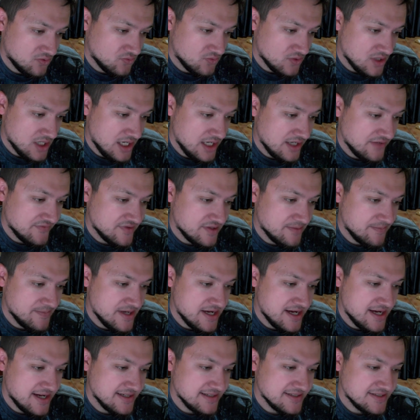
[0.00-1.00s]
right off the
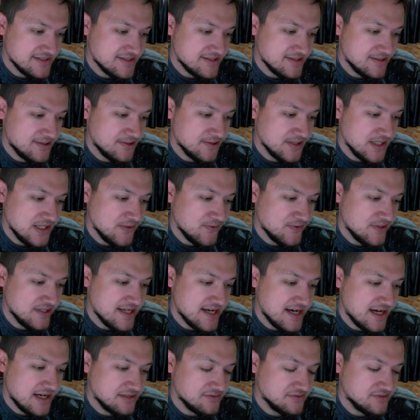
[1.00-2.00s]
bat, so you would
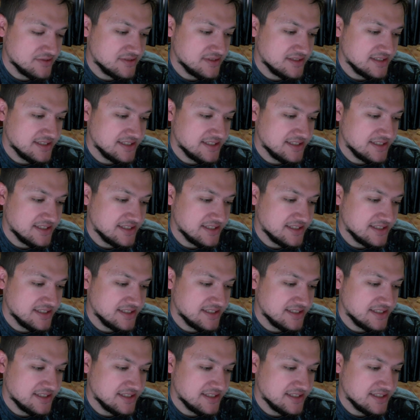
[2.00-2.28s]
have